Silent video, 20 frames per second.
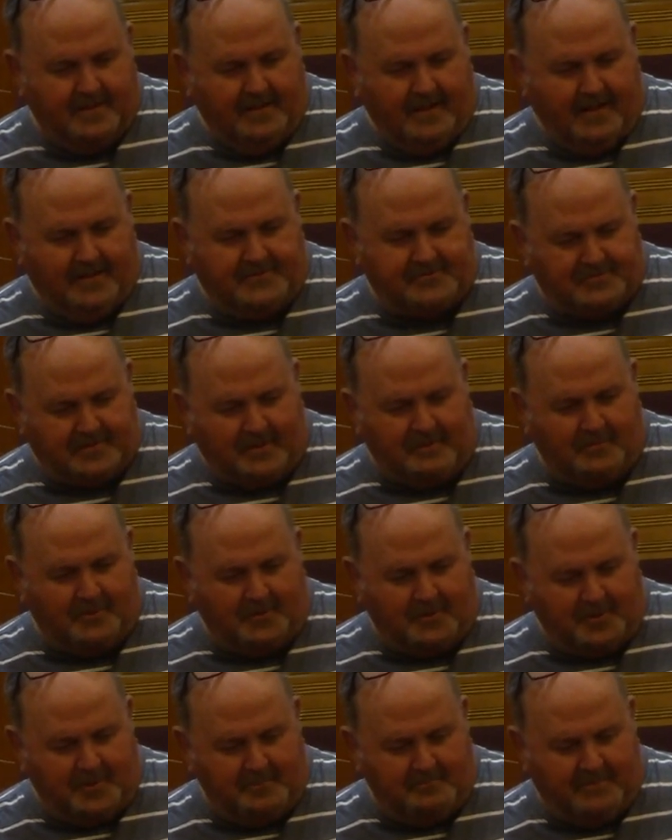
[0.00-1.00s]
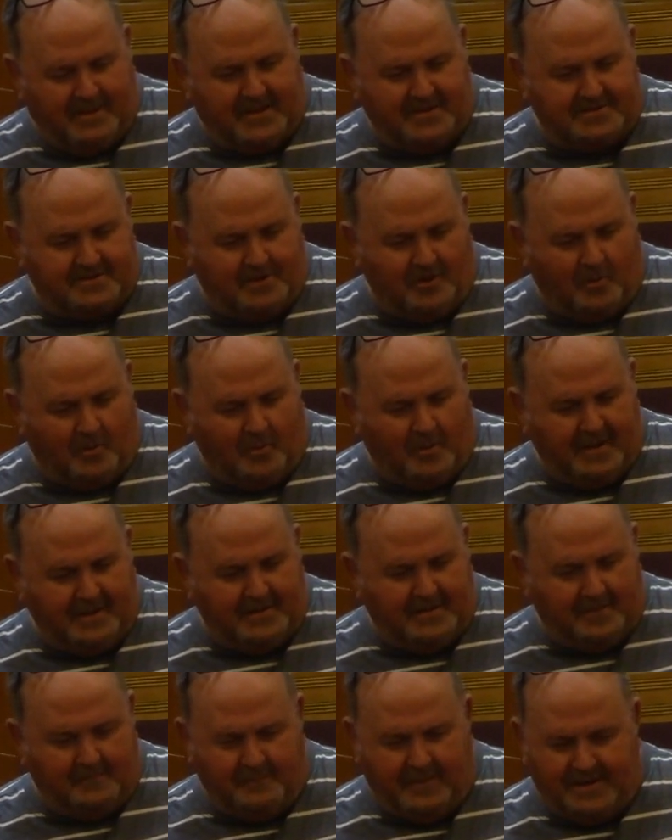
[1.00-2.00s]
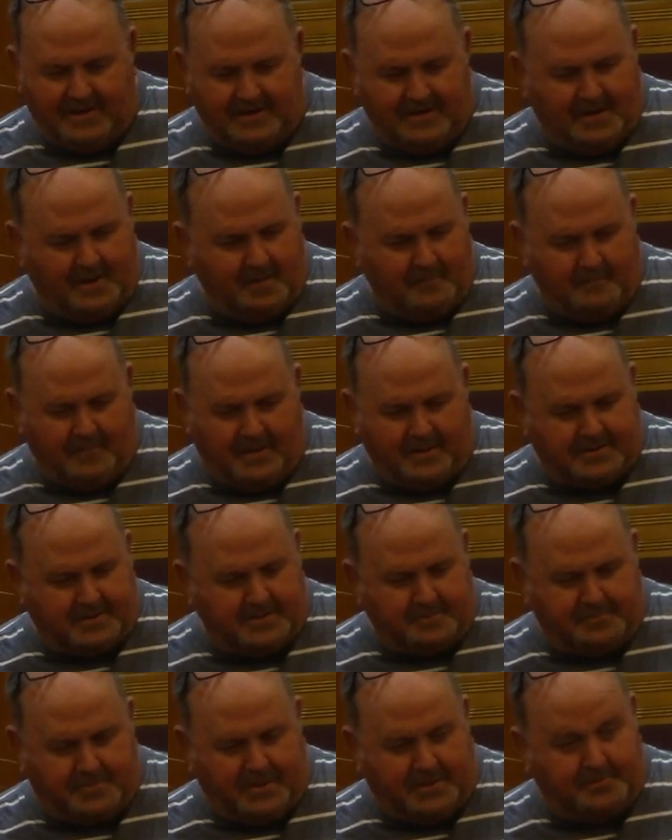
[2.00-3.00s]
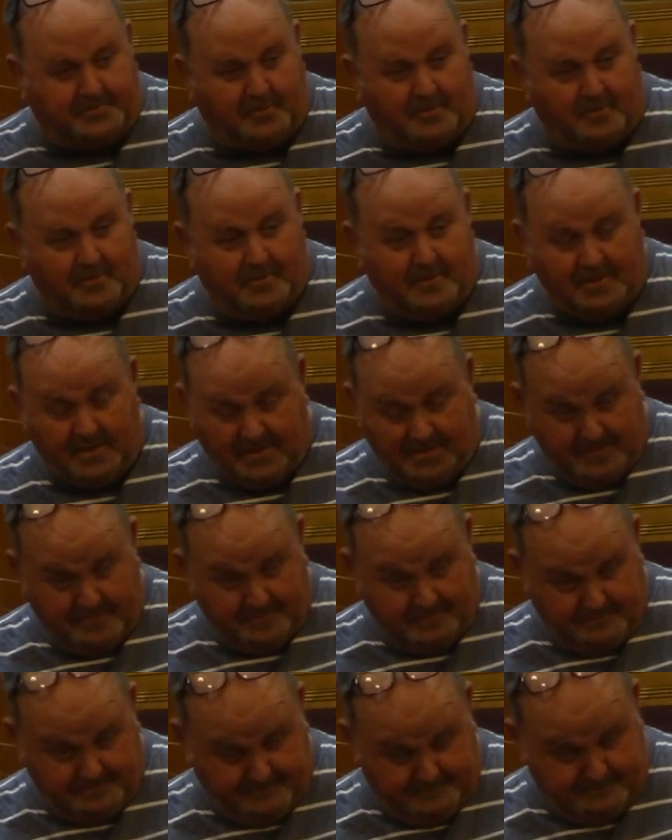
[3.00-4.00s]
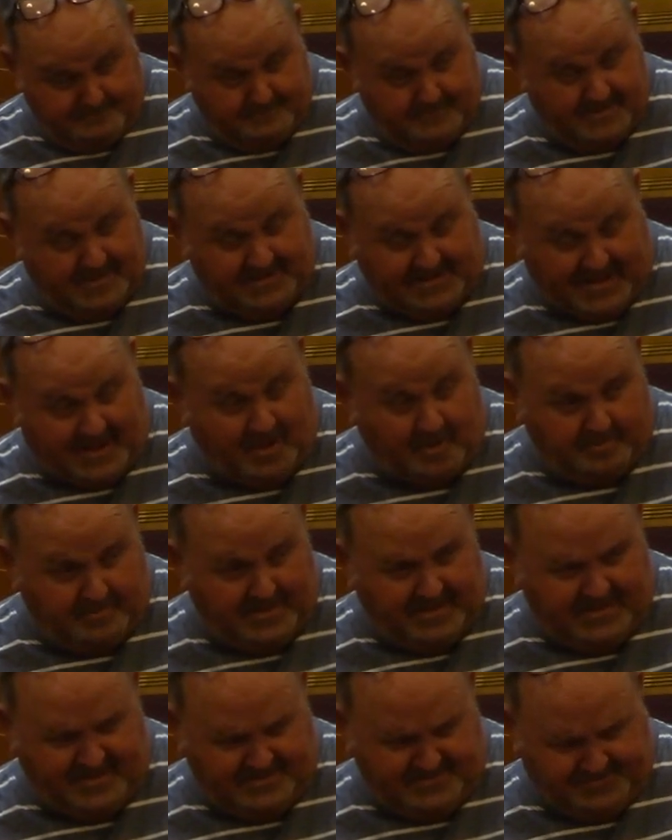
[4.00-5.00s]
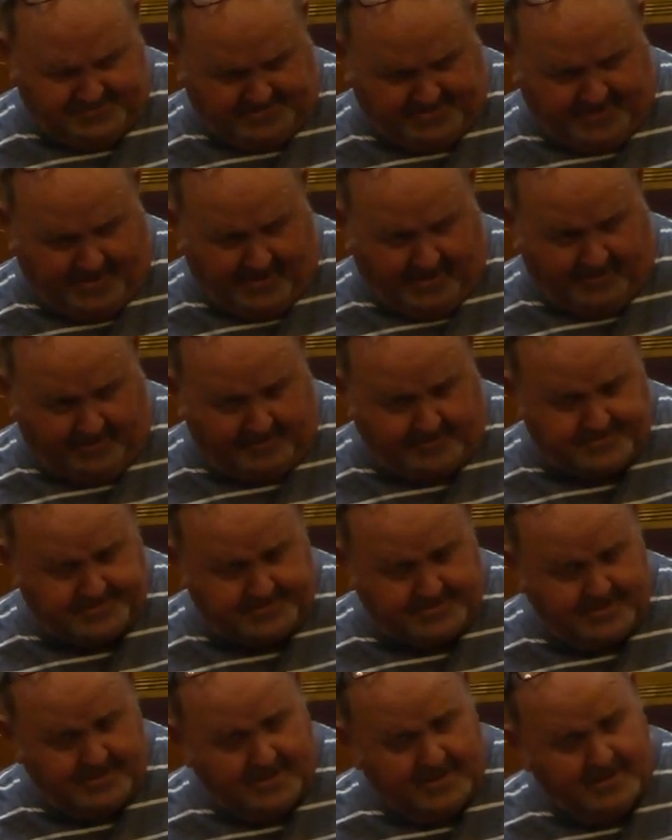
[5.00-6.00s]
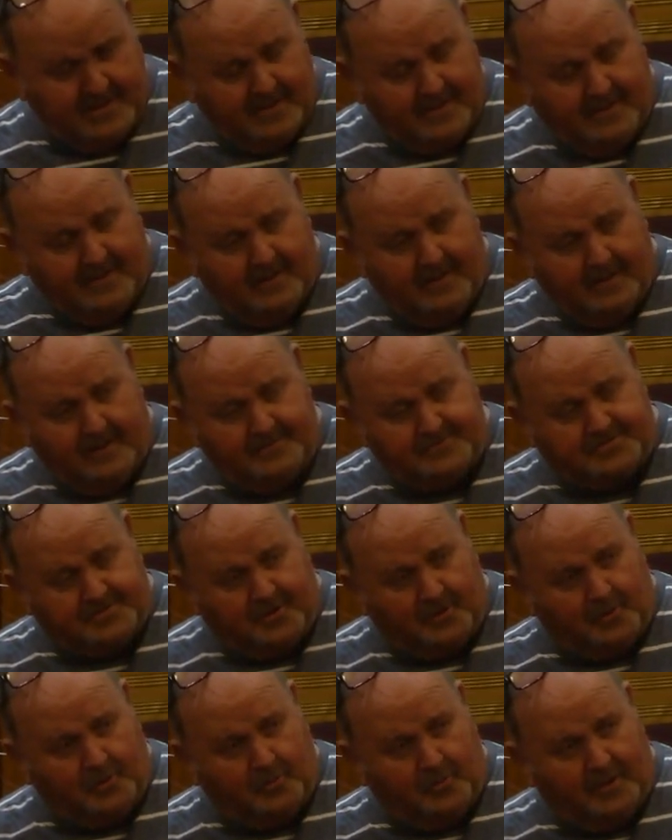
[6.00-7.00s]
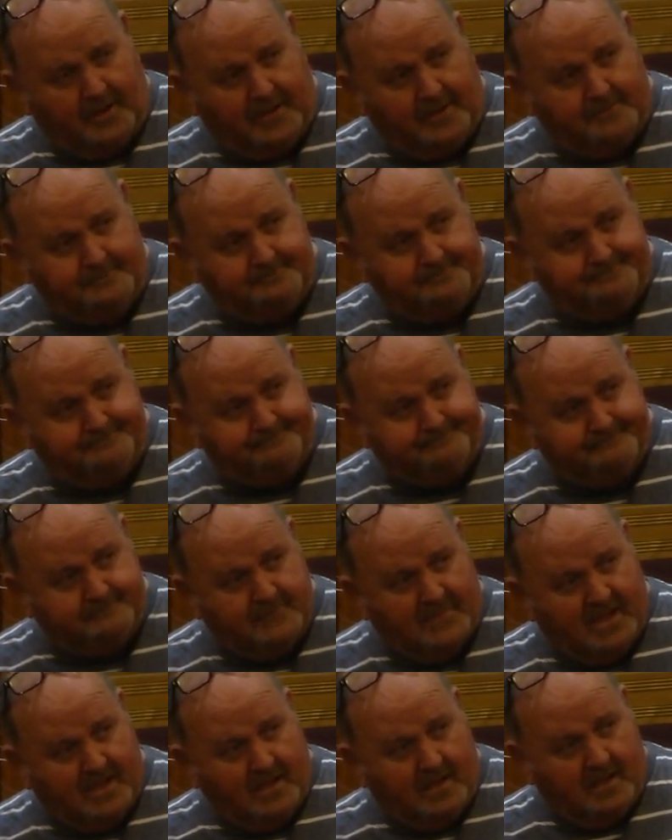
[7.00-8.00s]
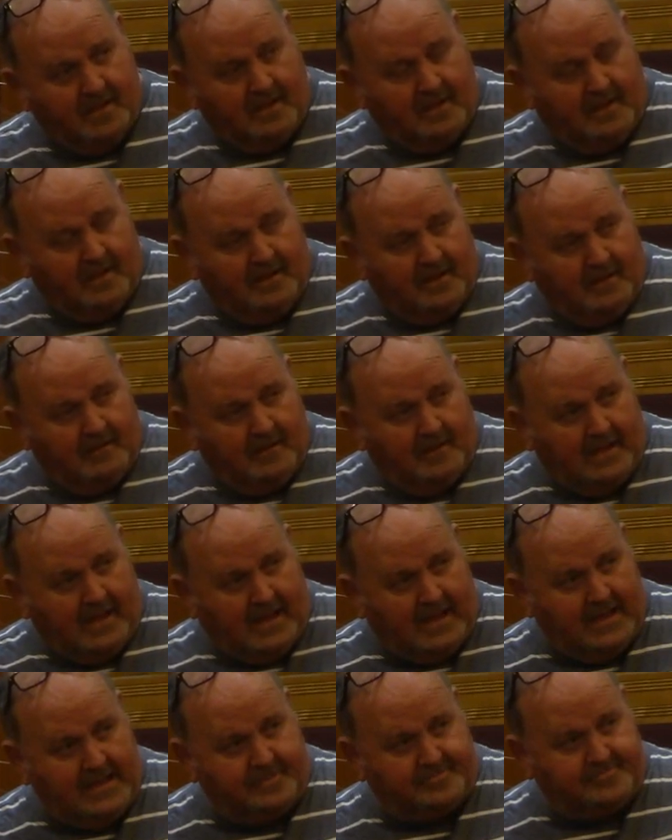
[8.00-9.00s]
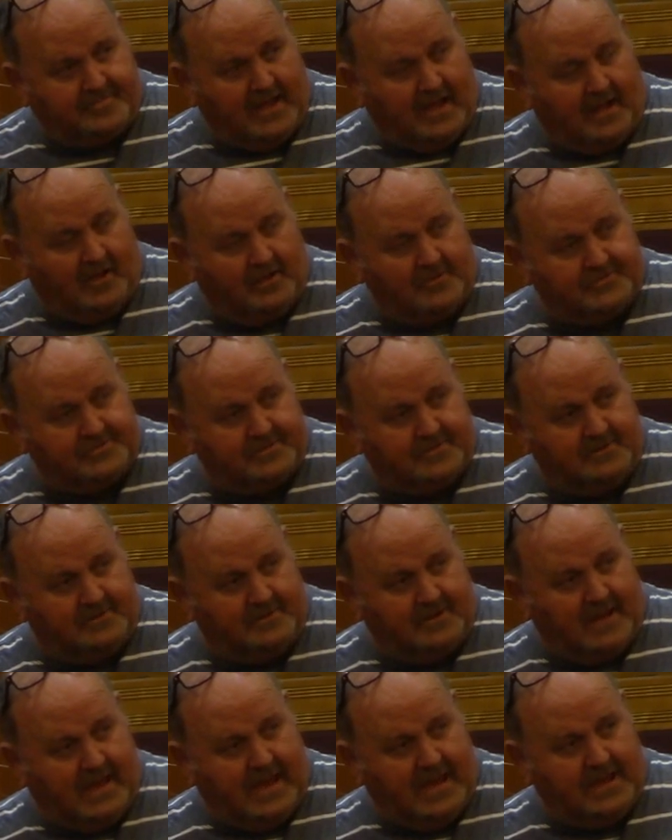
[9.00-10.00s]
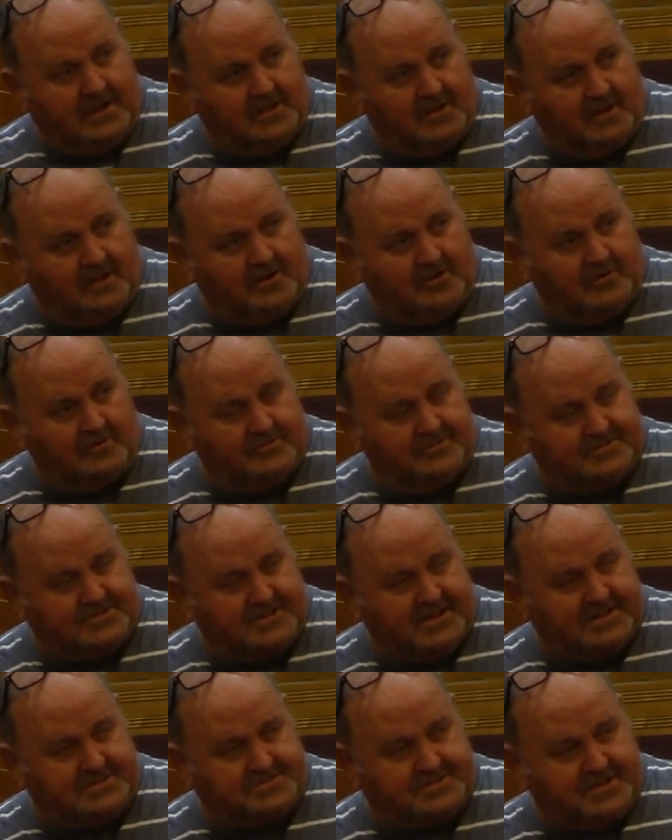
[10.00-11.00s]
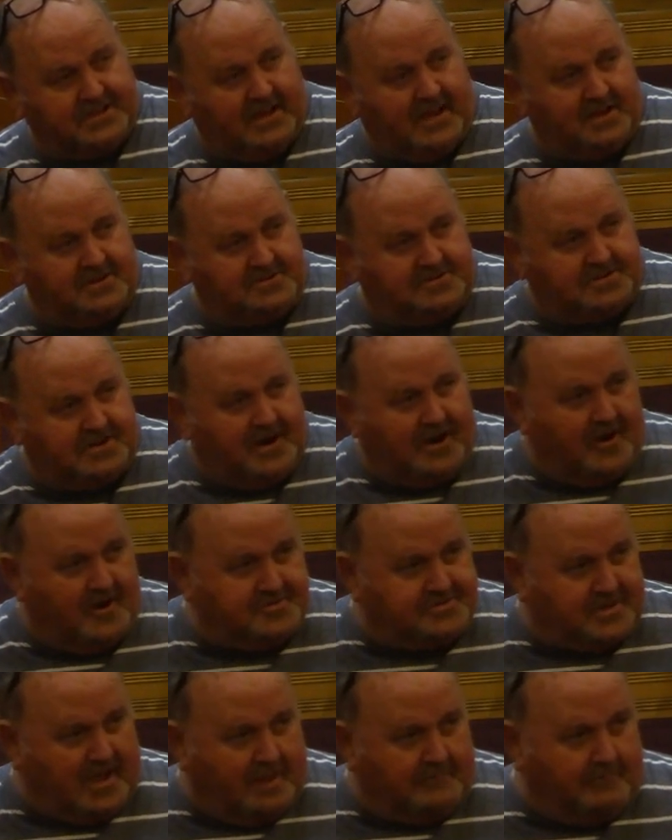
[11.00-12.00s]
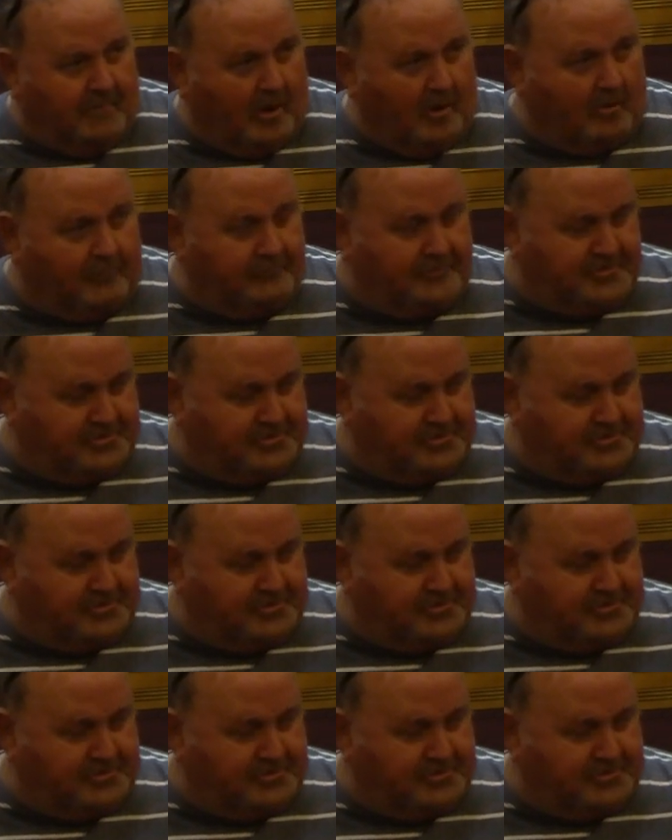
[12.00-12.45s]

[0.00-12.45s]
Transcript: it's similar to Bitcoin that may ended up making people, and now billions of dollars. And so um, 8,868 shares I bought for